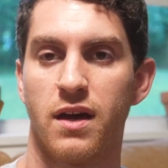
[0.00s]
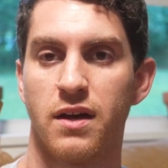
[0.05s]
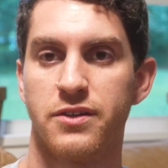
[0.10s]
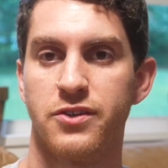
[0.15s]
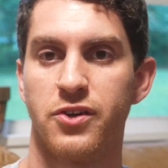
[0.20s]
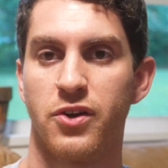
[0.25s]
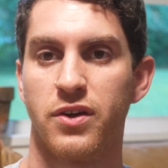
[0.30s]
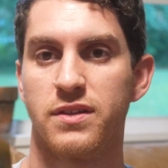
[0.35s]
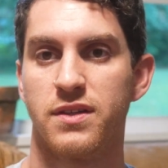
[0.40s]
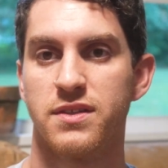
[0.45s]

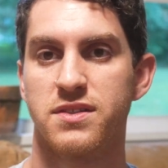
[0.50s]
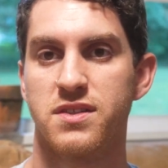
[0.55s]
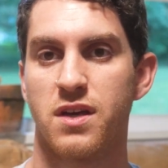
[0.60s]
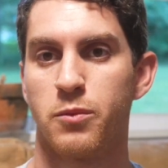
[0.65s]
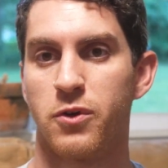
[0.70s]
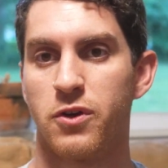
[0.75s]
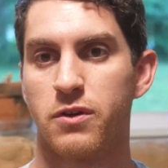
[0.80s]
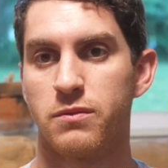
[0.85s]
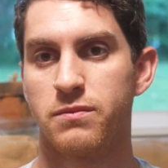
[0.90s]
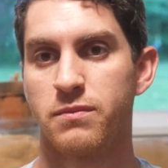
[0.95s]
during the
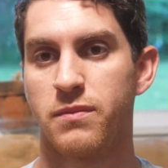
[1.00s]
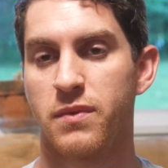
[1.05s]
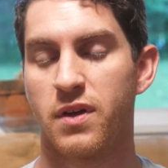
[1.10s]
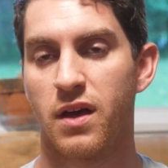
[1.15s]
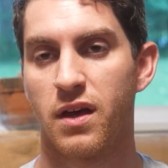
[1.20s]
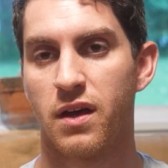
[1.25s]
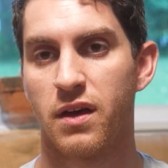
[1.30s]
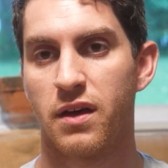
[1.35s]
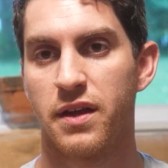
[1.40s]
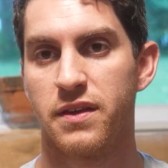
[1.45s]
summer
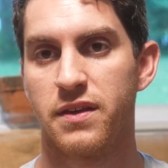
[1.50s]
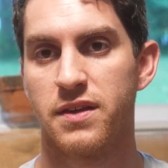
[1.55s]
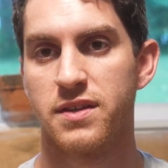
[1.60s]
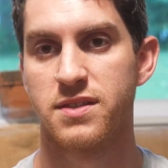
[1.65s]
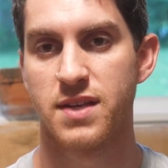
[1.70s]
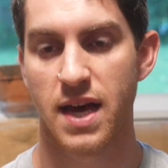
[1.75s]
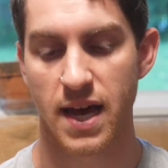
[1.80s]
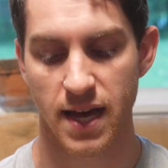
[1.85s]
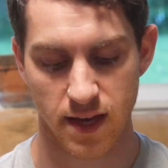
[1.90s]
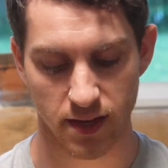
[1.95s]
and
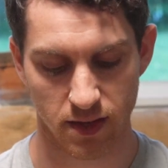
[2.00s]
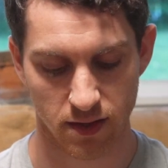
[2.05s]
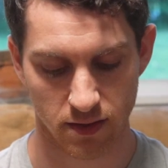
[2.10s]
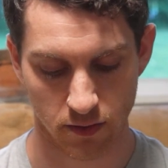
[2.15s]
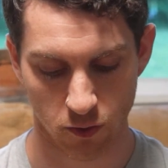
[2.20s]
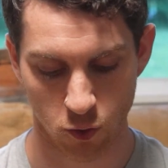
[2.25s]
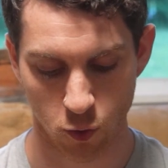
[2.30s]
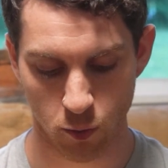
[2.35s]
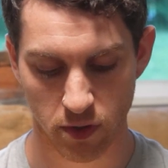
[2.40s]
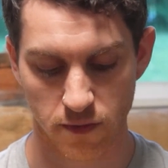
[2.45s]
this high,
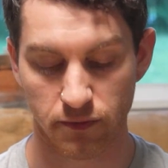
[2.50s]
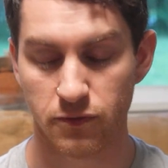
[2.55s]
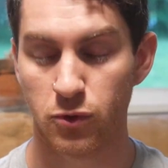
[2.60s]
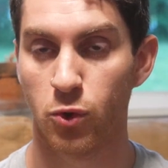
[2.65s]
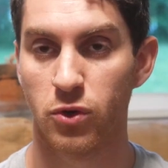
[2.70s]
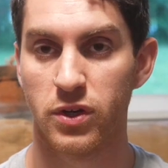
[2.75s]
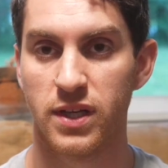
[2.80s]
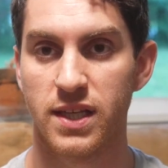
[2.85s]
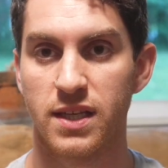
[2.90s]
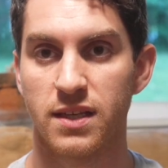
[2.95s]
humid
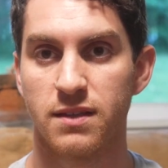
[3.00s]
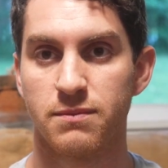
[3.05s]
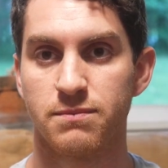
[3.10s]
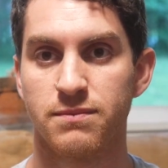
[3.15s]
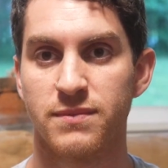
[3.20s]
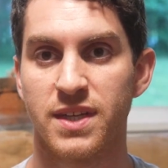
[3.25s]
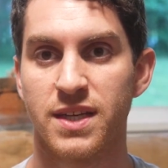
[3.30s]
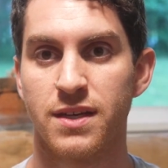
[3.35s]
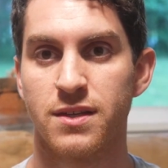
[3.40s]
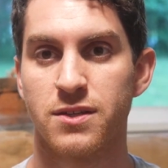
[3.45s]
Florida heat.
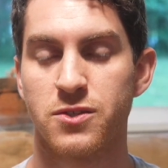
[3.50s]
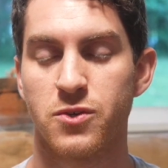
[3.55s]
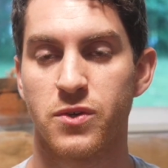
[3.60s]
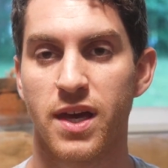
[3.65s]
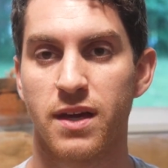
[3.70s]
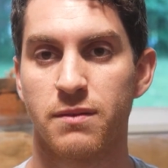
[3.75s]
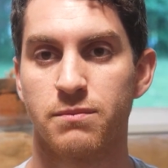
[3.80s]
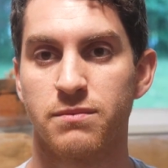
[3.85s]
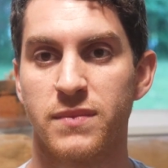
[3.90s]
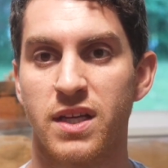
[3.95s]
So
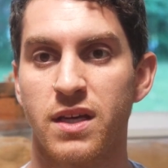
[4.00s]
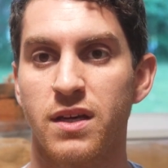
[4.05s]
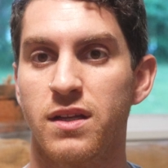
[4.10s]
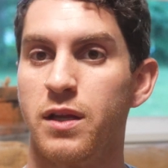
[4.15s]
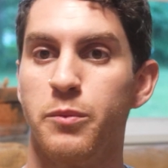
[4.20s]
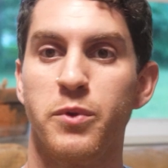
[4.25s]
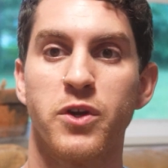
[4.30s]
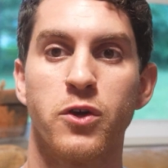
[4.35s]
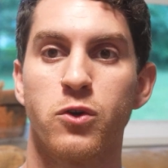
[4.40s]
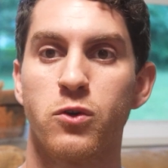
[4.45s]
yeah,
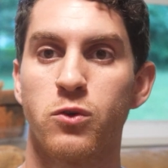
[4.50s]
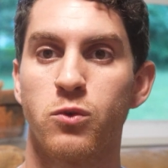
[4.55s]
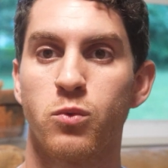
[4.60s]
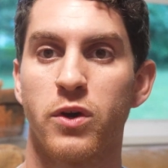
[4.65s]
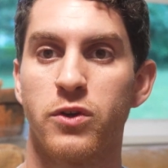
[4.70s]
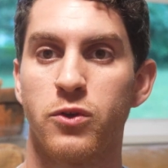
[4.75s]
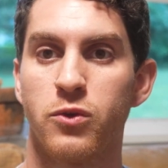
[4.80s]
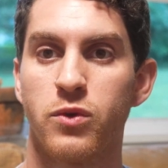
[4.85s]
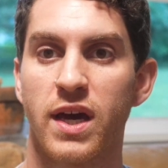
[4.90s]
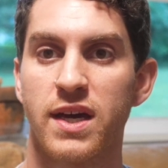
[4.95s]
let me know
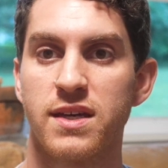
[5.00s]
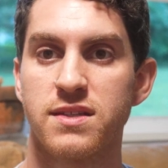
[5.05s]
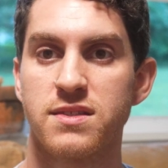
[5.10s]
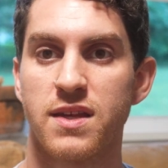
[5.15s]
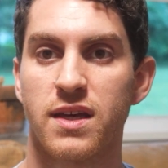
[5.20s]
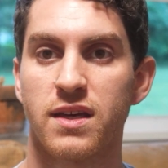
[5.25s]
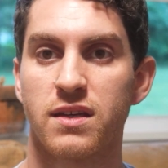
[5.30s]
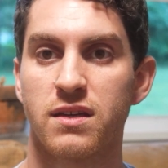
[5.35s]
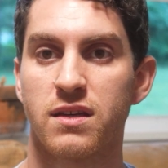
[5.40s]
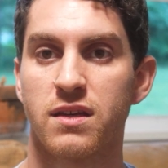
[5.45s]
what you guys
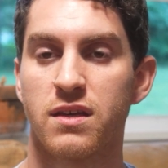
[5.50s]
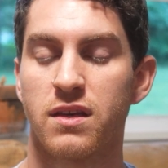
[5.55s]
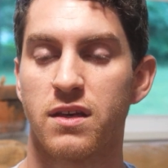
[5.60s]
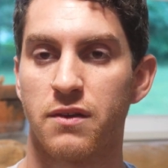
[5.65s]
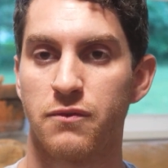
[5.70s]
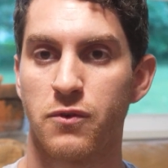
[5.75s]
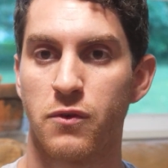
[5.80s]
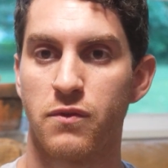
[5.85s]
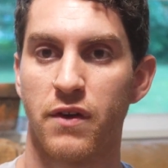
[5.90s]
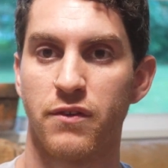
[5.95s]
think
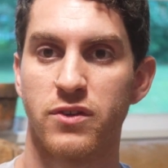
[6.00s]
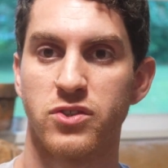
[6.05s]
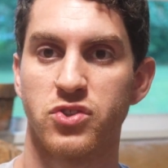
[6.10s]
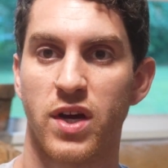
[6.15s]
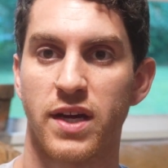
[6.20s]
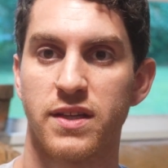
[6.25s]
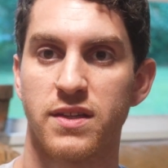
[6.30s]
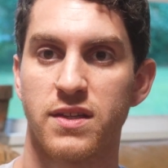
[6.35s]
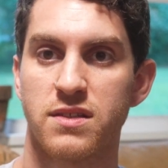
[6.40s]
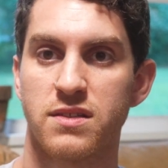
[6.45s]
if you've ever
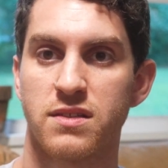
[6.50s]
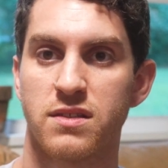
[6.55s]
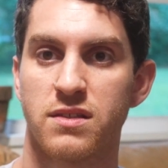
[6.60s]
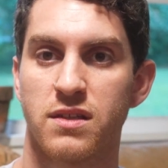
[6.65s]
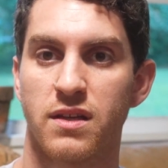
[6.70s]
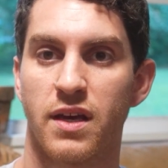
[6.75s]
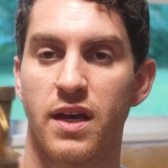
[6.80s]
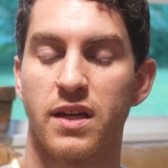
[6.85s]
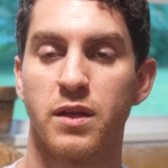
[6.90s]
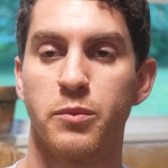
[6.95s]
tried
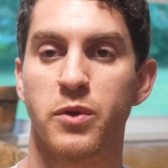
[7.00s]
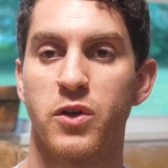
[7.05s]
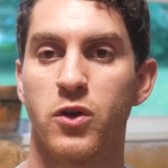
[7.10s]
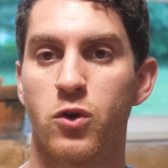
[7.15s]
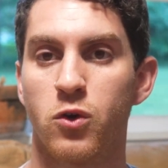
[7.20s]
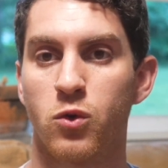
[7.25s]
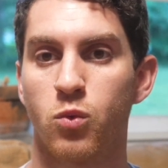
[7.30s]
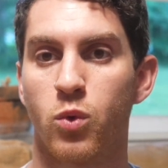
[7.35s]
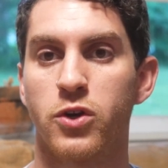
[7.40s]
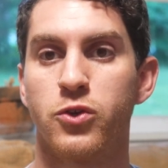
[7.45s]
this, and let me
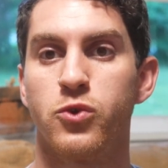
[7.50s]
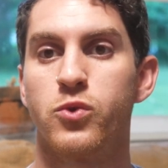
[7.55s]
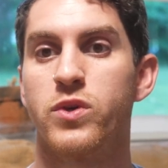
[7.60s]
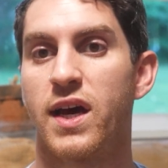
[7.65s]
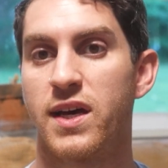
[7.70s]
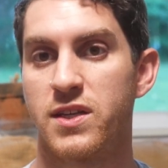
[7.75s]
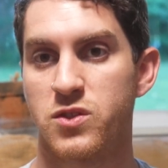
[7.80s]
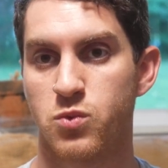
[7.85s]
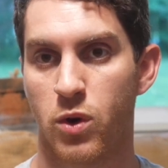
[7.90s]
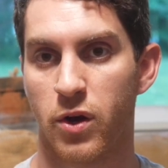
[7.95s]
know, what are you
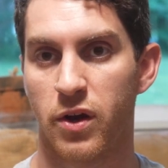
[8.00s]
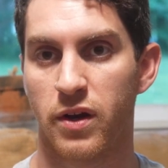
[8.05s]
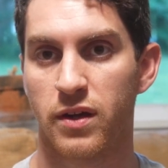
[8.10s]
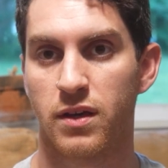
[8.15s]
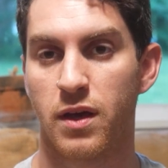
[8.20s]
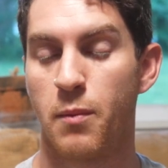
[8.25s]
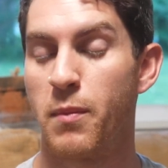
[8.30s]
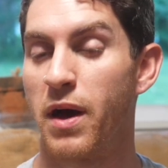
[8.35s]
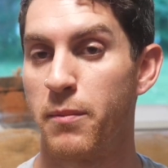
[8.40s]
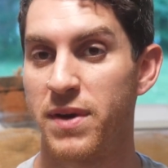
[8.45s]
guys wearing?
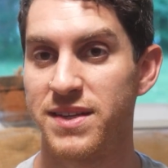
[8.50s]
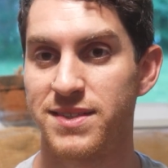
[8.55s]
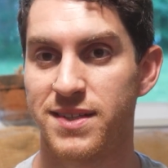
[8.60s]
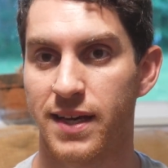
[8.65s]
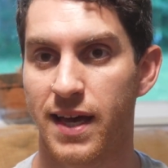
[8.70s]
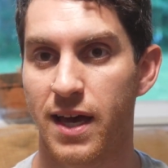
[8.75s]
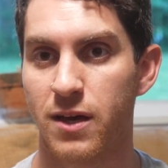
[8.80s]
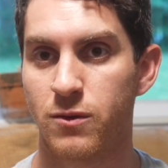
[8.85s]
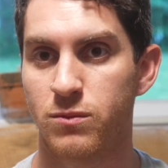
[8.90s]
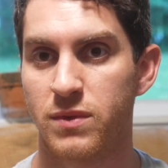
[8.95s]
Am I
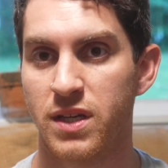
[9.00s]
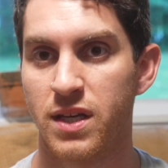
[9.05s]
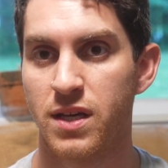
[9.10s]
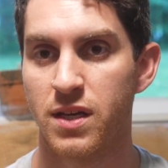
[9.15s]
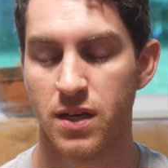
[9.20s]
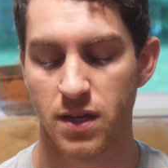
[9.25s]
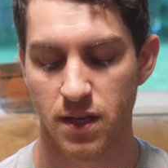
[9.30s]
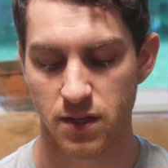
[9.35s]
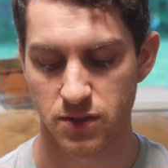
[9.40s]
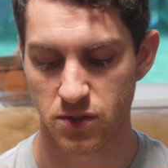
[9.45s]
missing out?
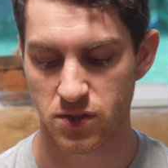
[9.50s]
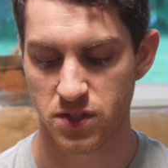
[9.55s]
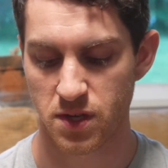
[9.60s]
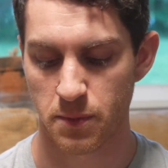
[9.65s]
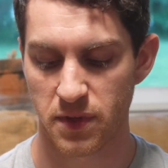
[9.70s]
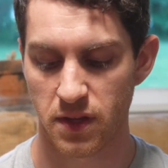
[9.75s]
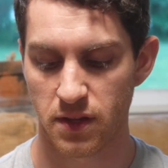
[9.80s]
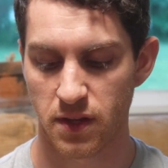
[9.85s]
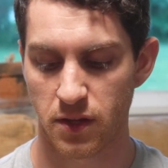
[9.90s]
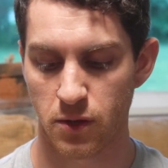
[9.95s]
Is there something that